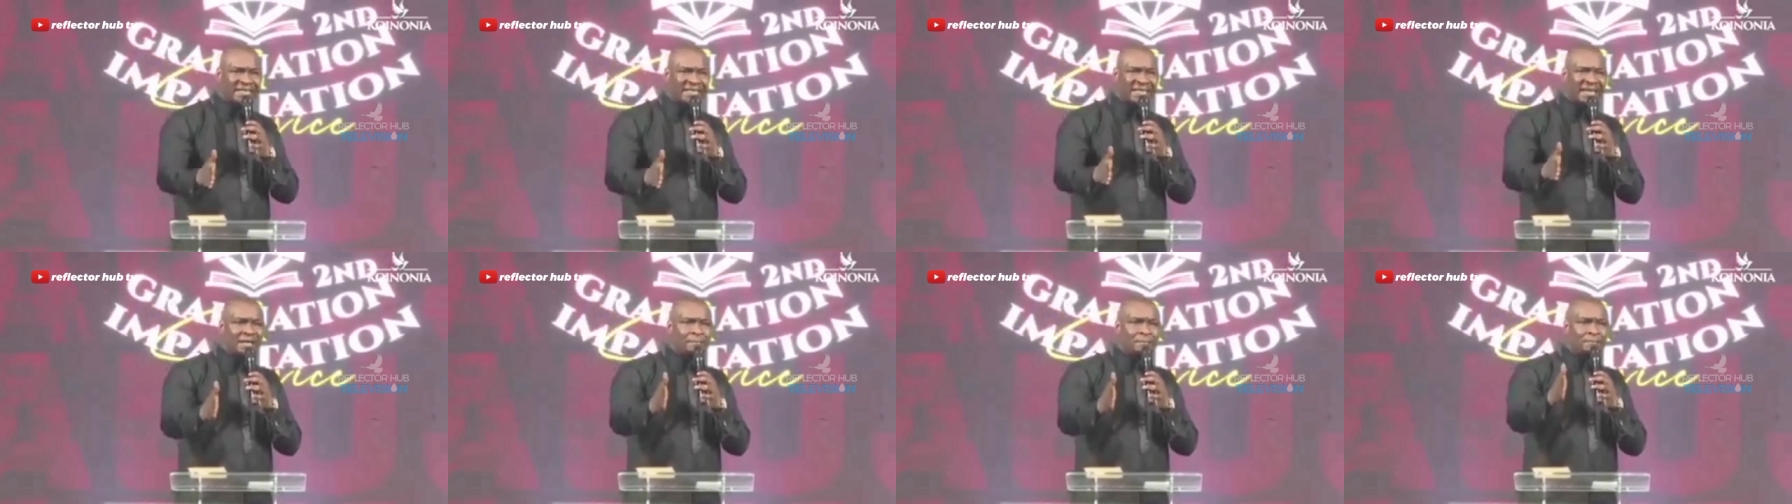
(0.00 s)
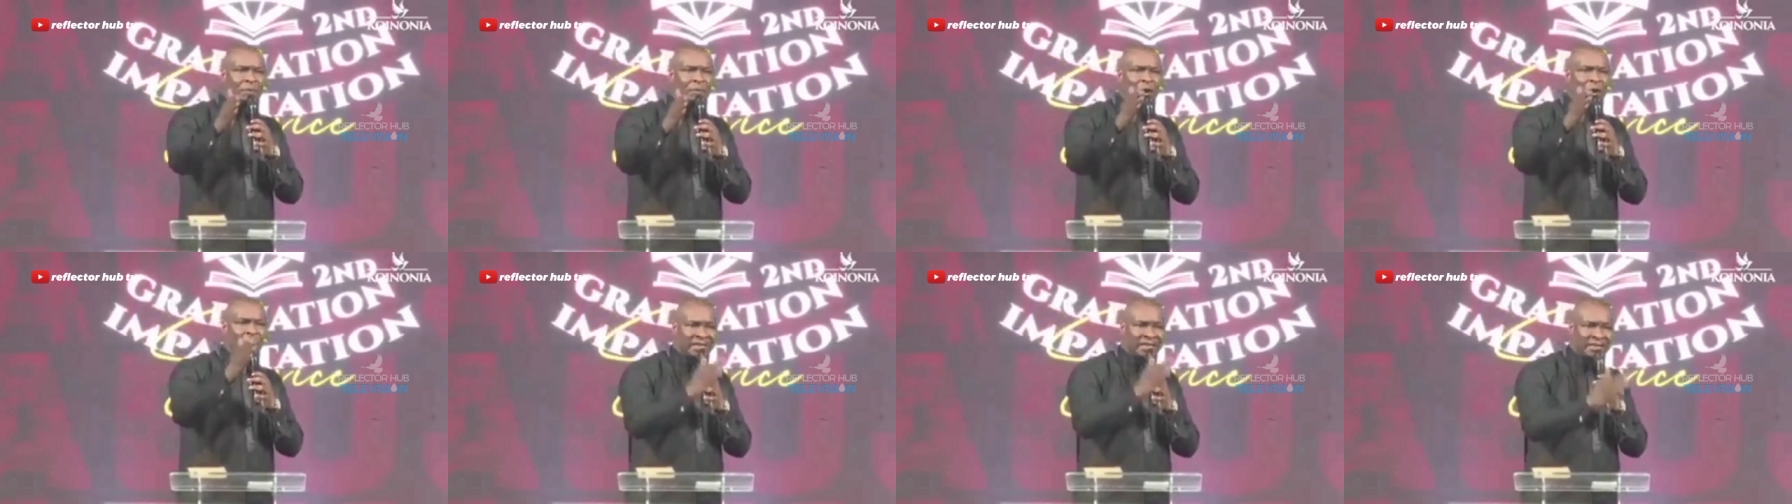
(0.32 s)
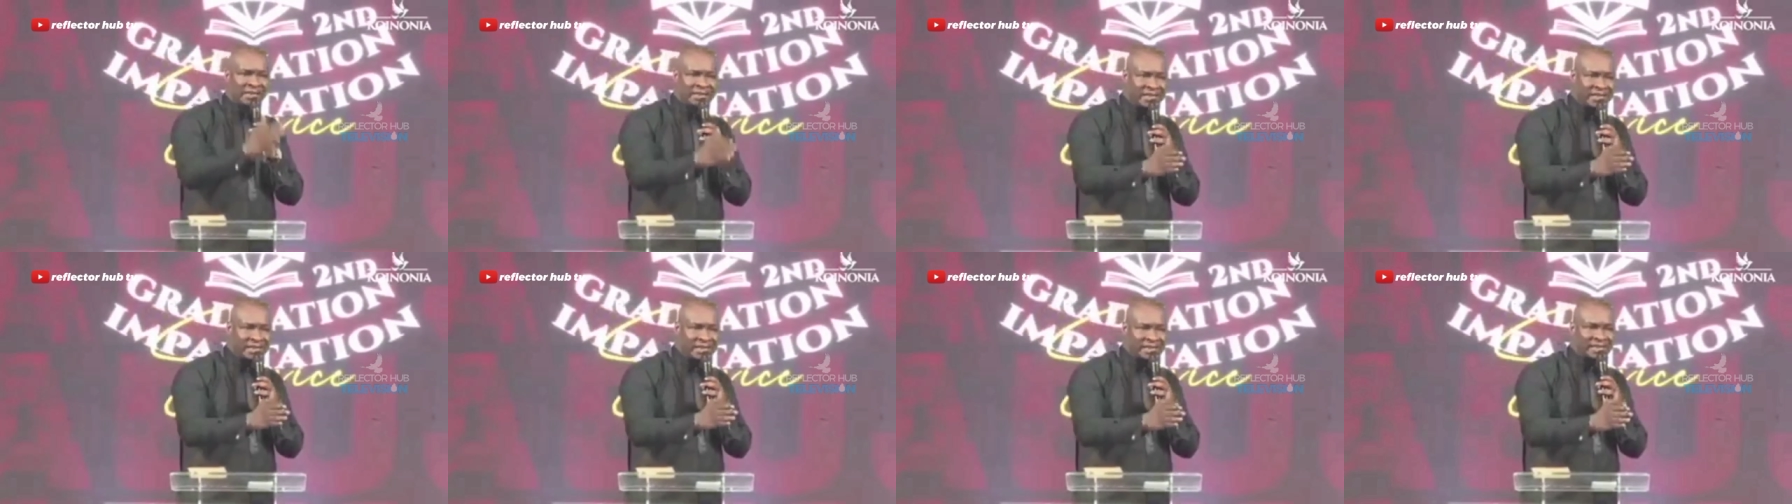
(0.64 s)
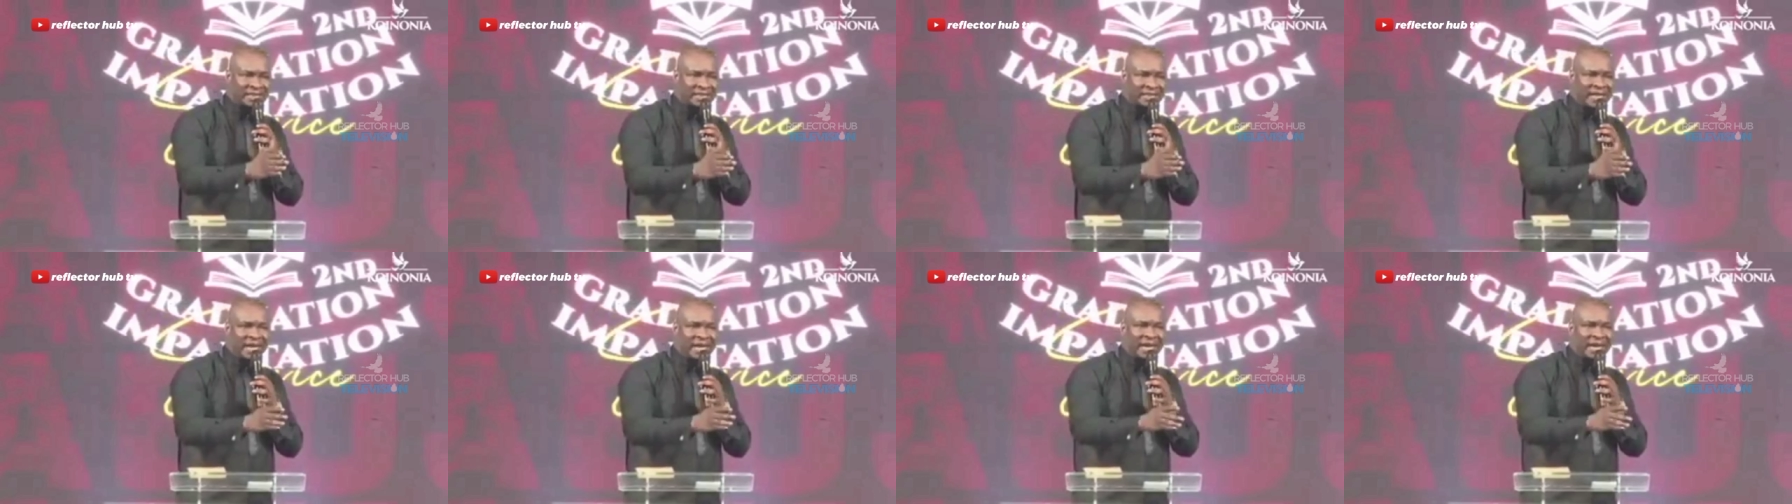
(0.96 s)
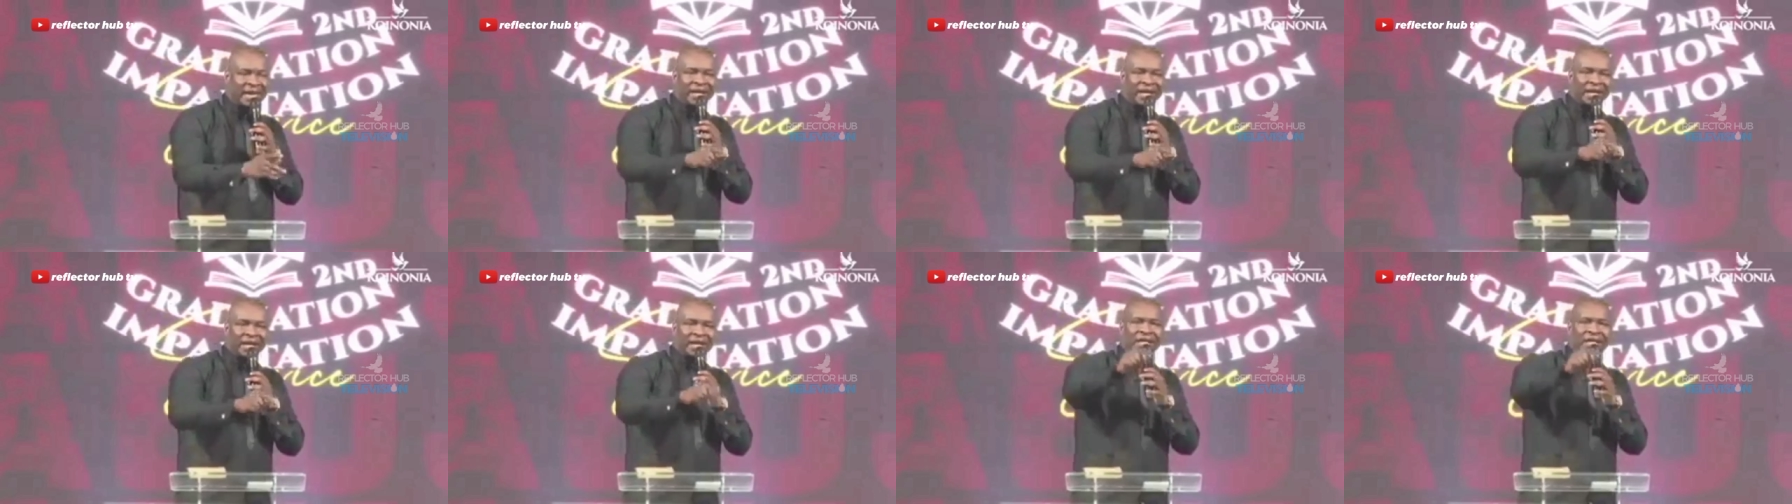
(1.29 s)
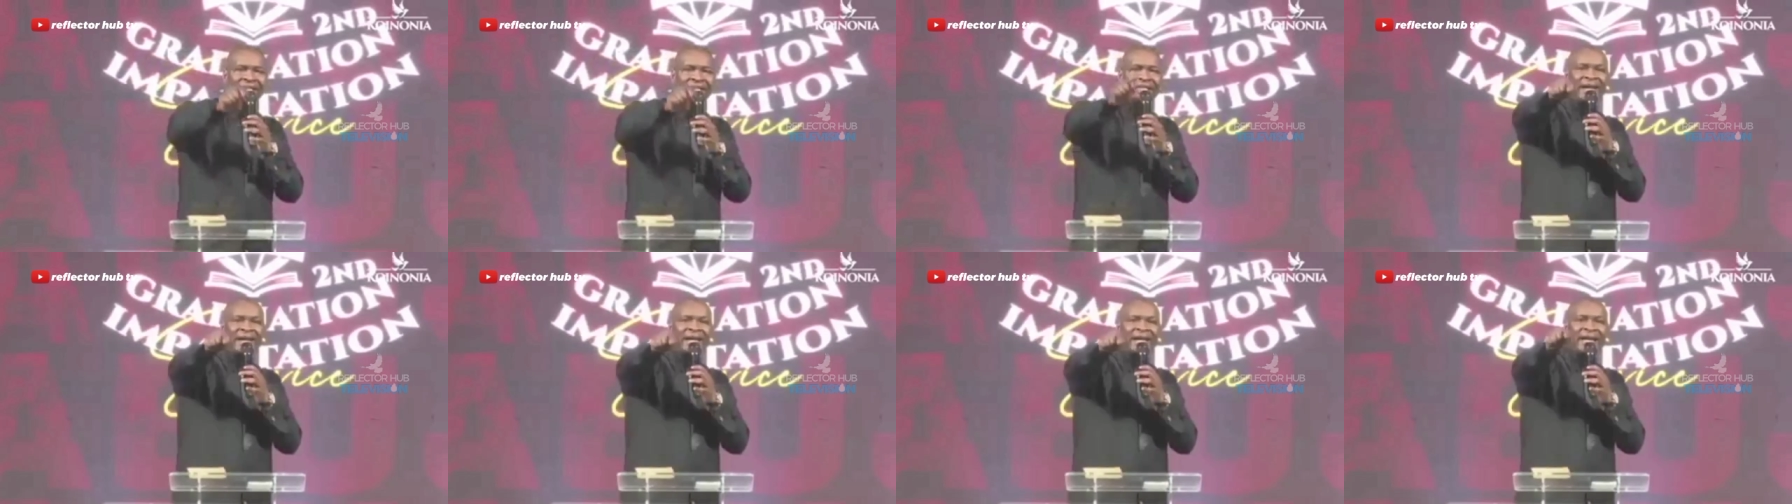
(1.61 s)
in politics,
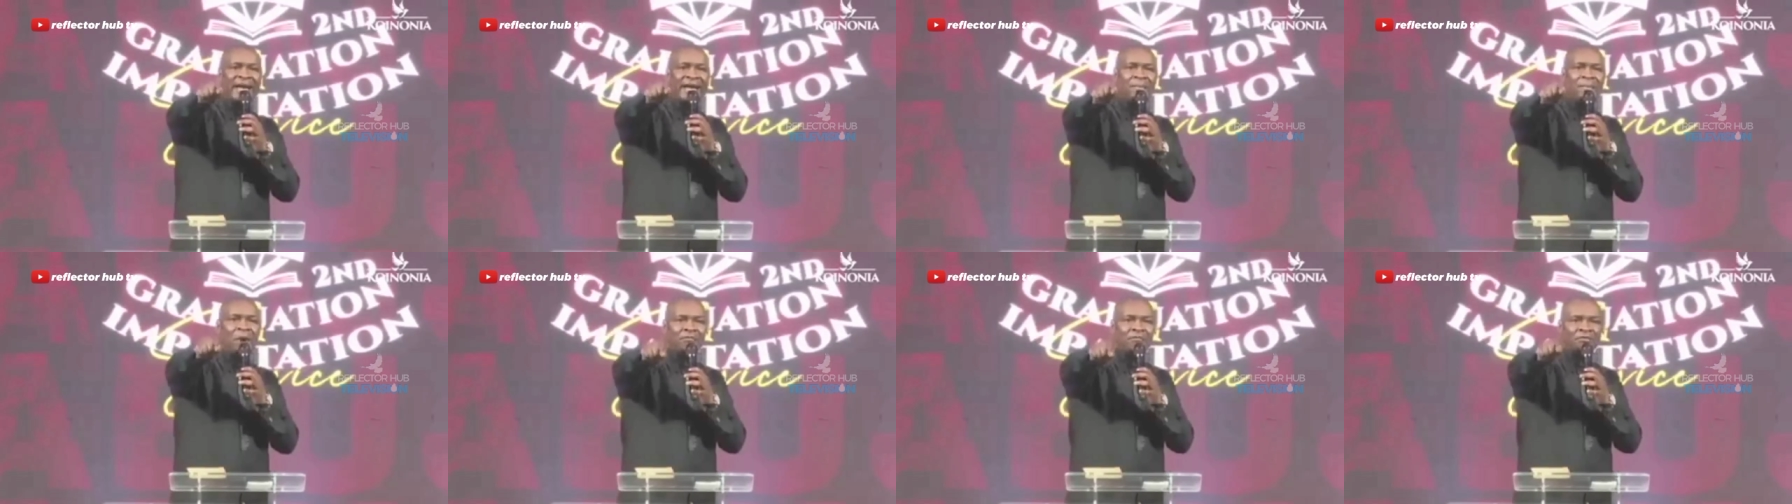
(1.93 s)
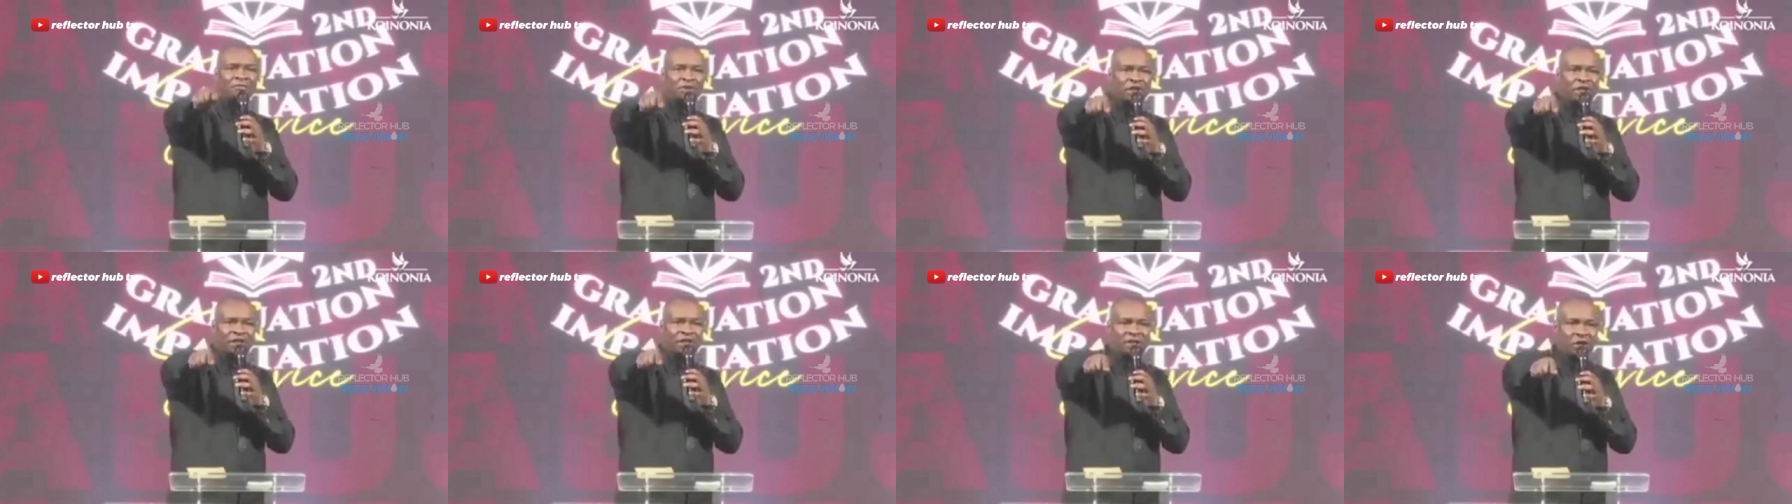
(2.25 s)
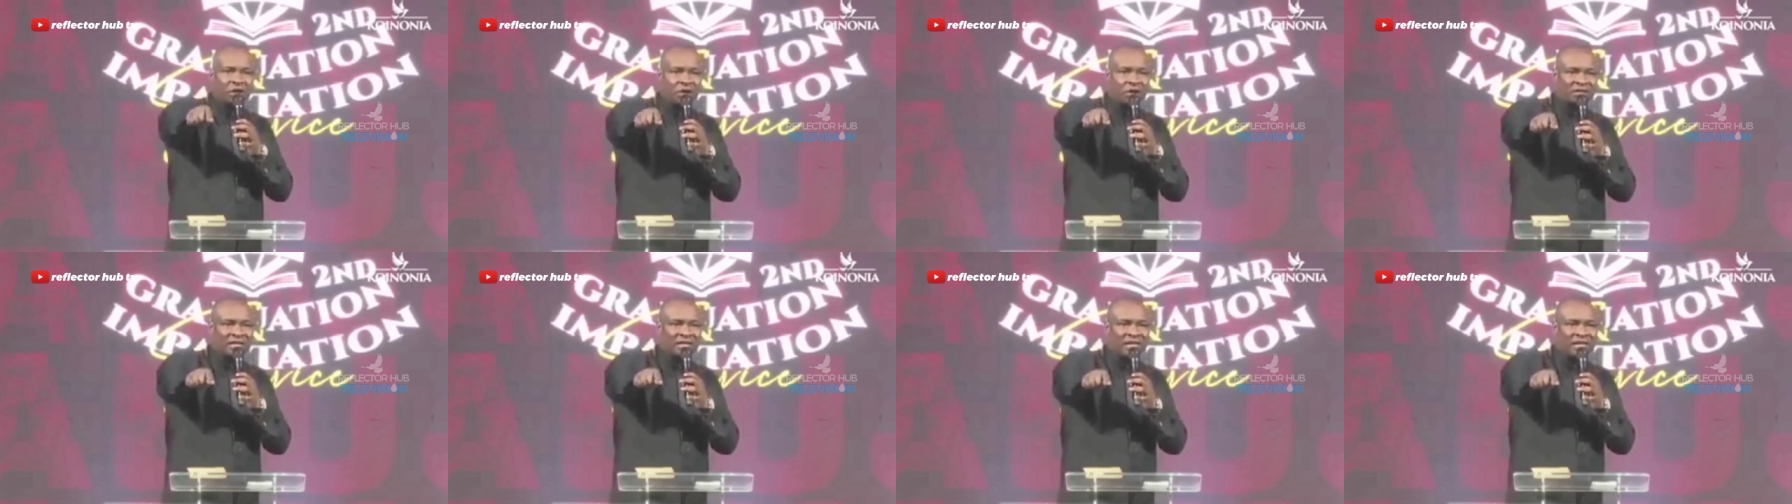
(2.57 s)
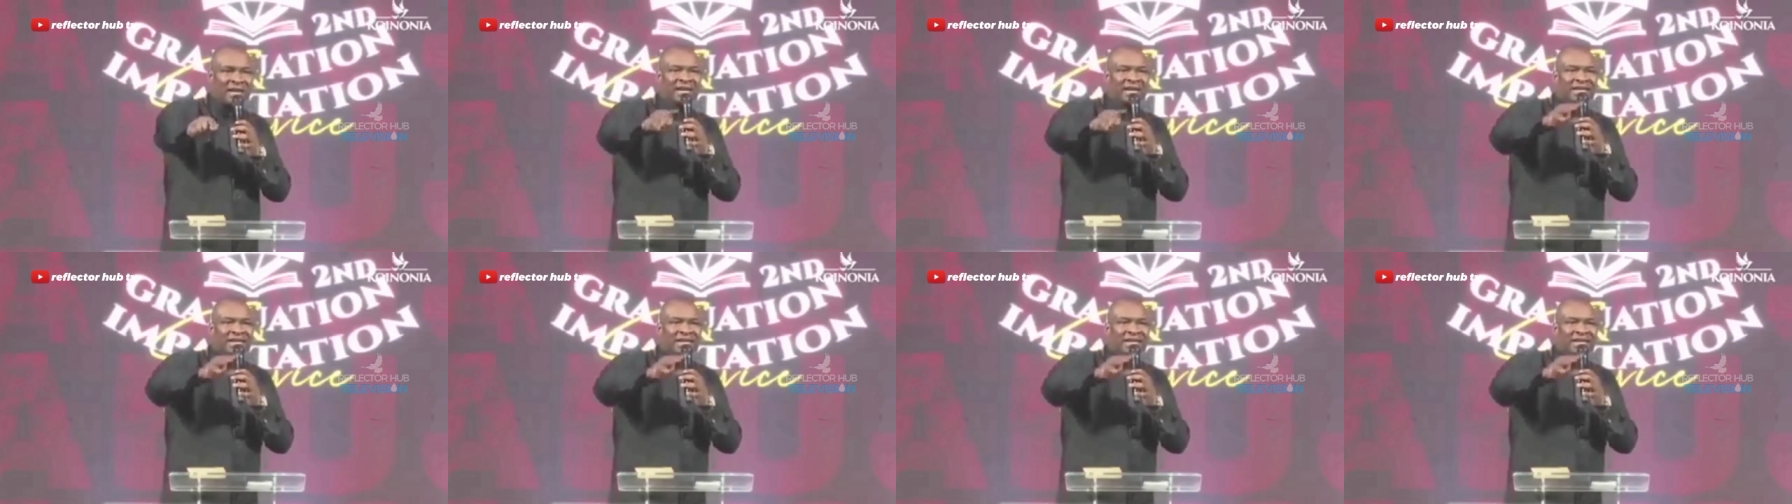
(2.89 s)
in the name of Jesus,